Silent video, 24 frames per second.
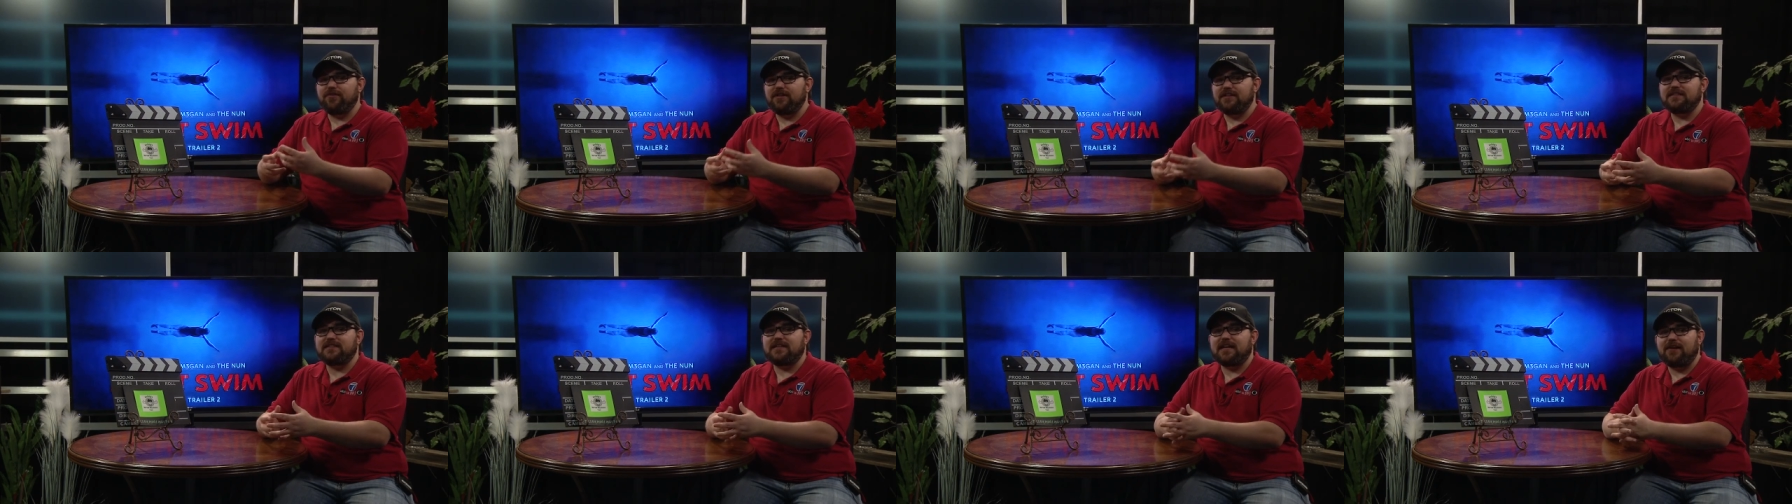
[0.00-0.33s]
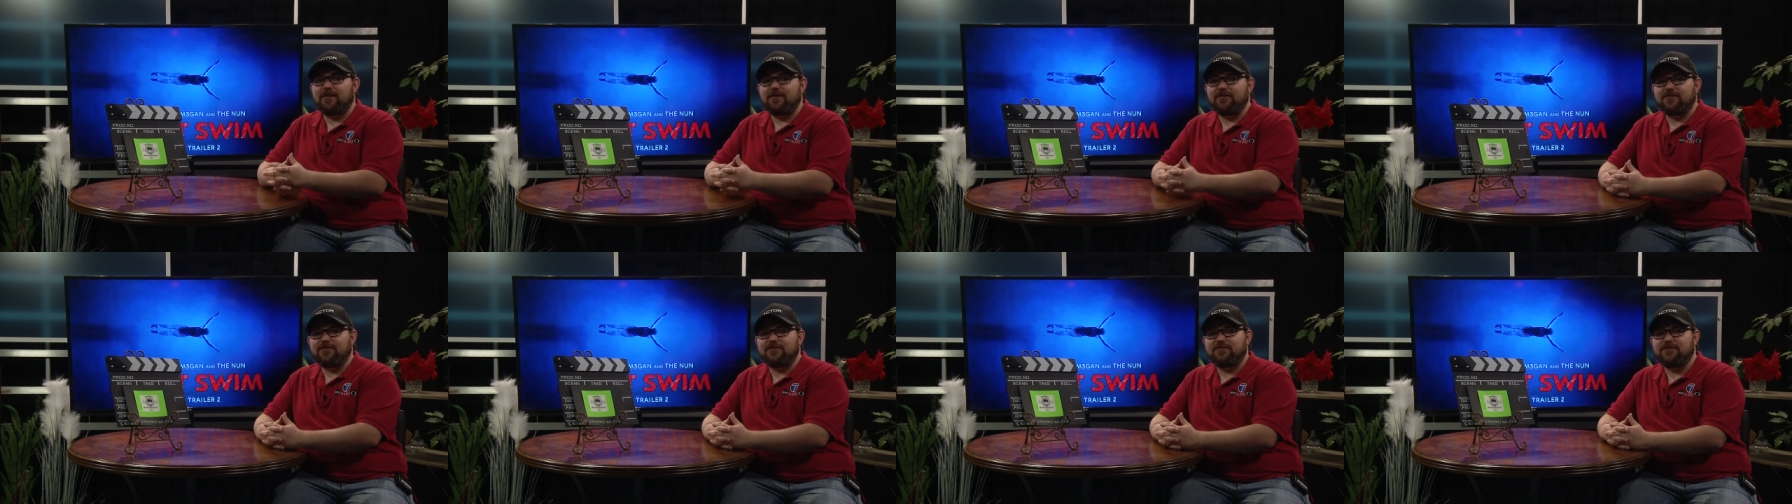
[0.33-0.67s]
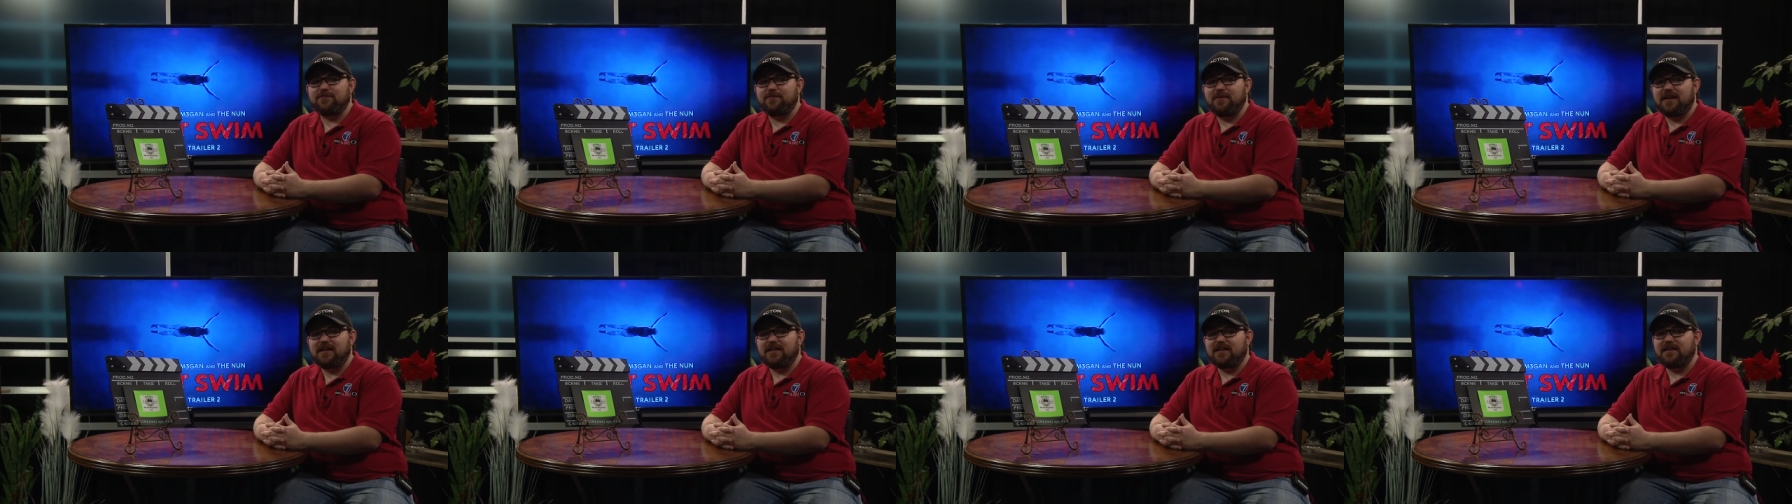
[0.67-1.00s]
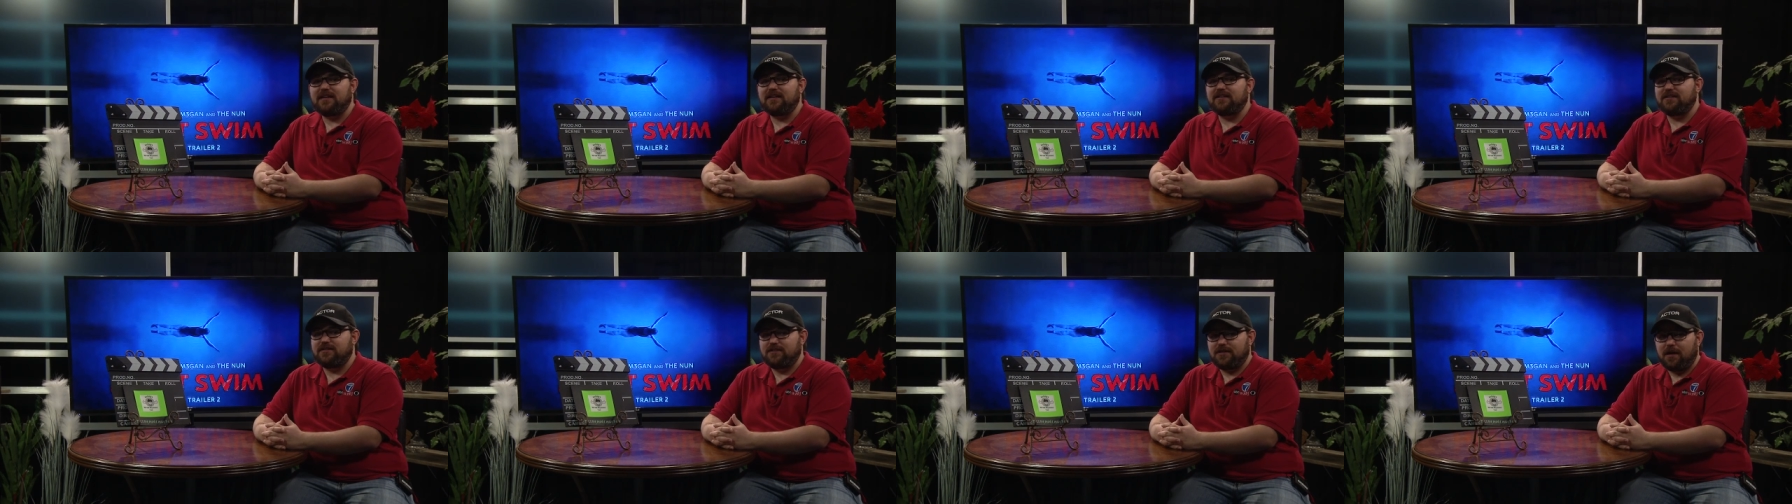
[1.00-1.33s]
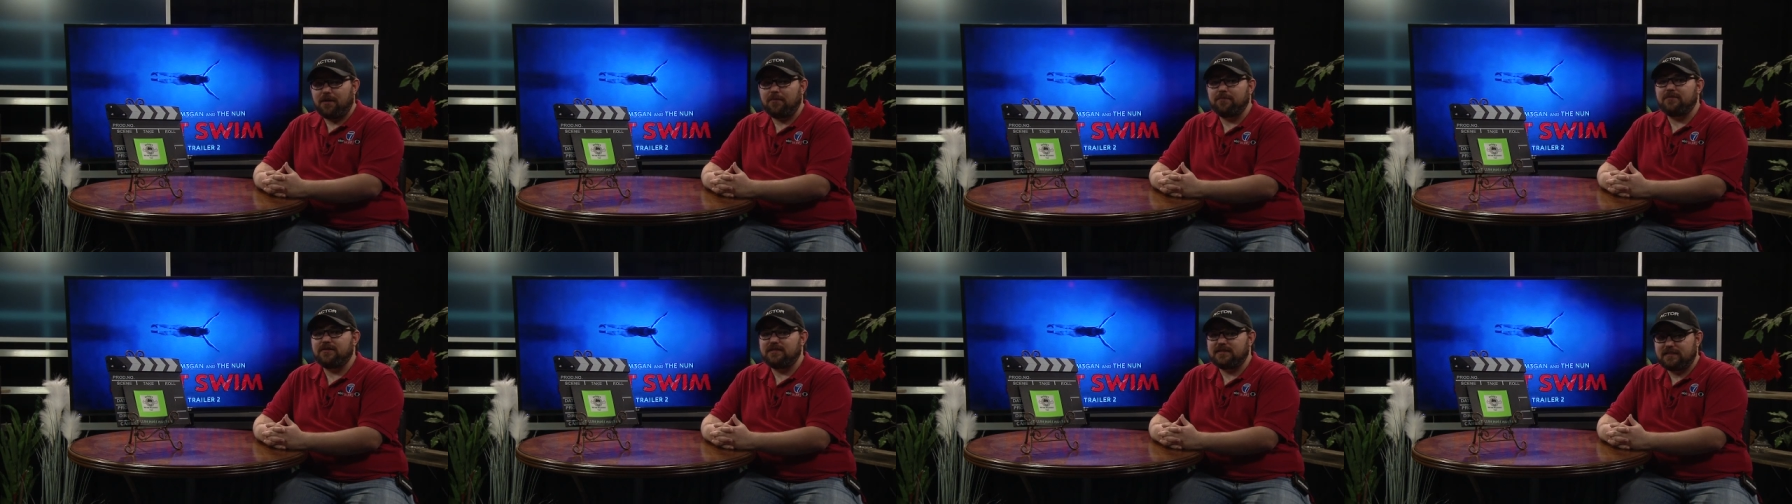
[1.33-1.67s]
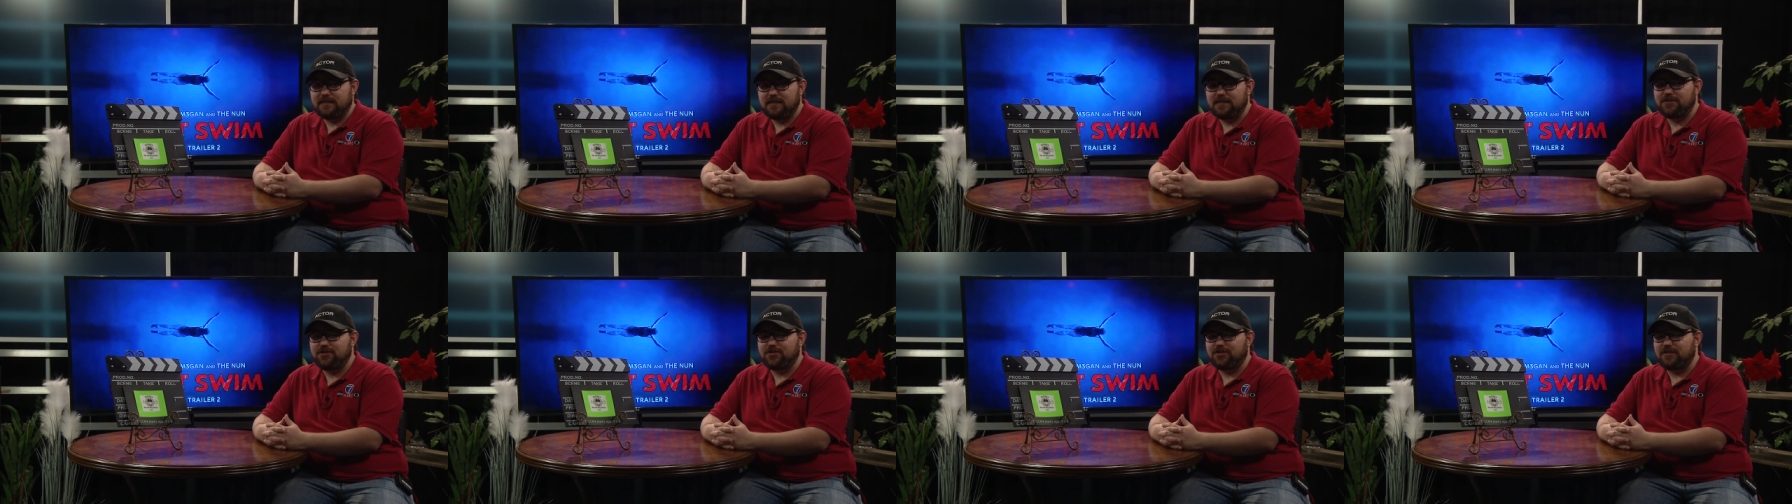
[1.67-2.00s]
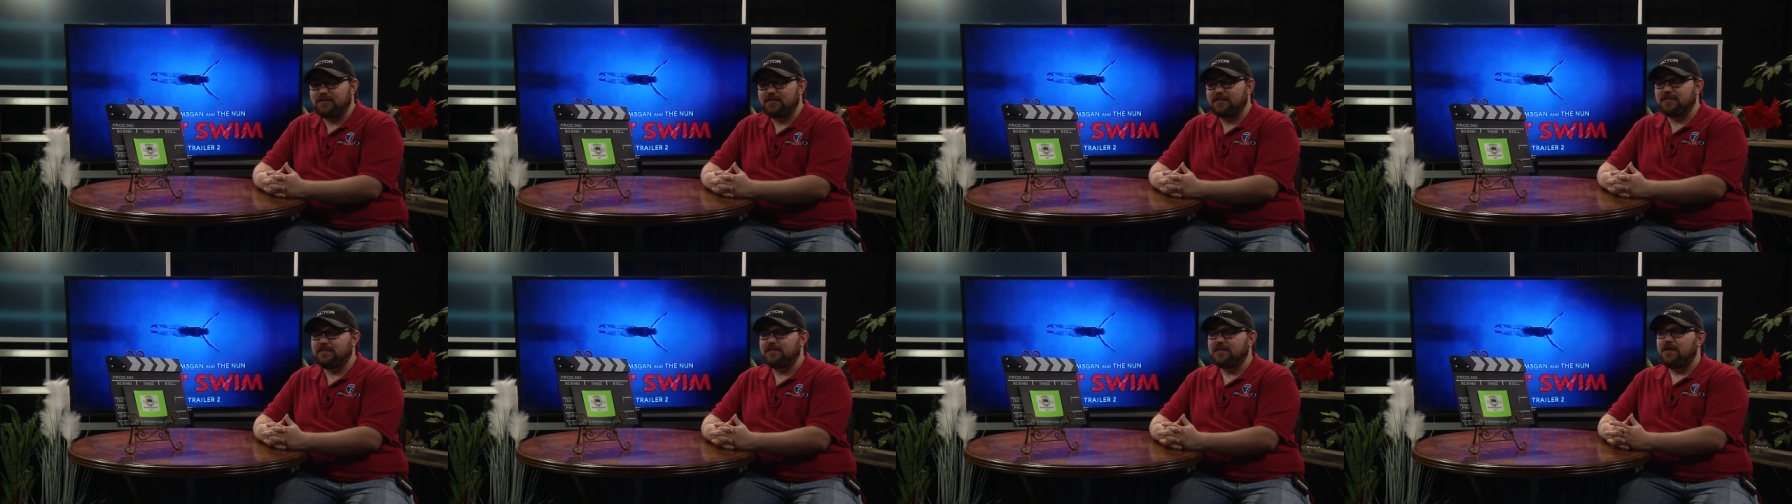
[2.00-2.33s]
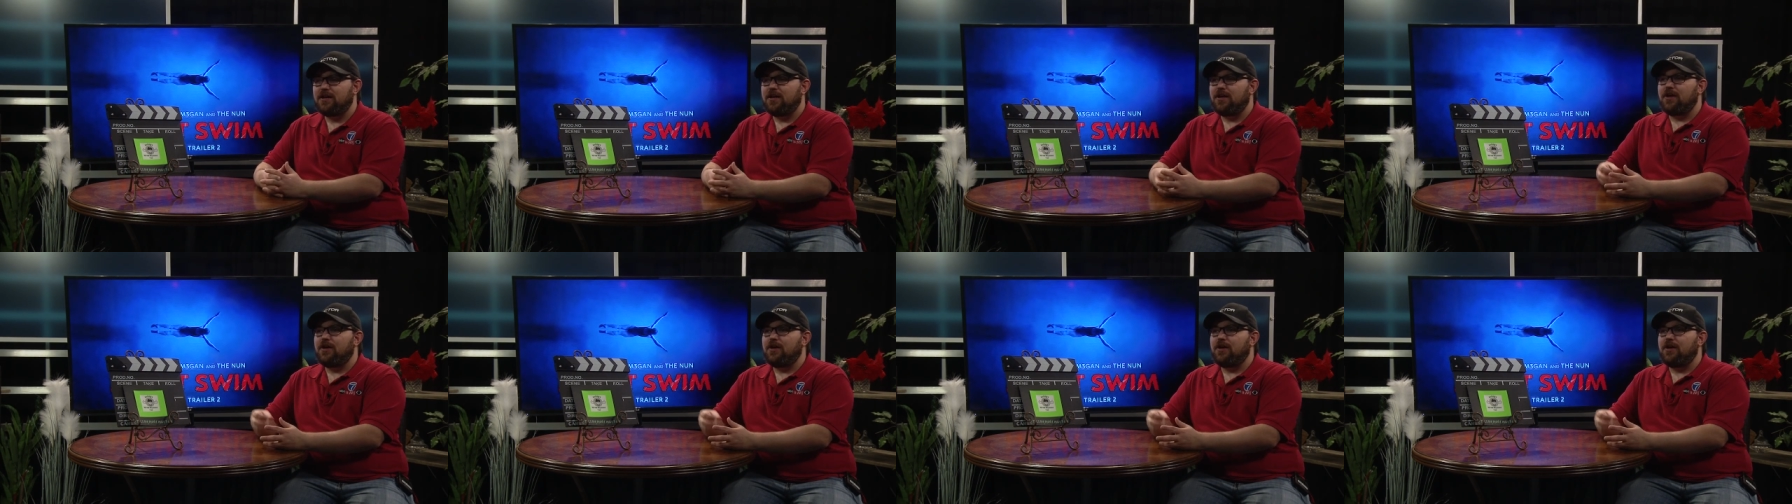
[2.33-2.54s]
these characters are making dumb decisions.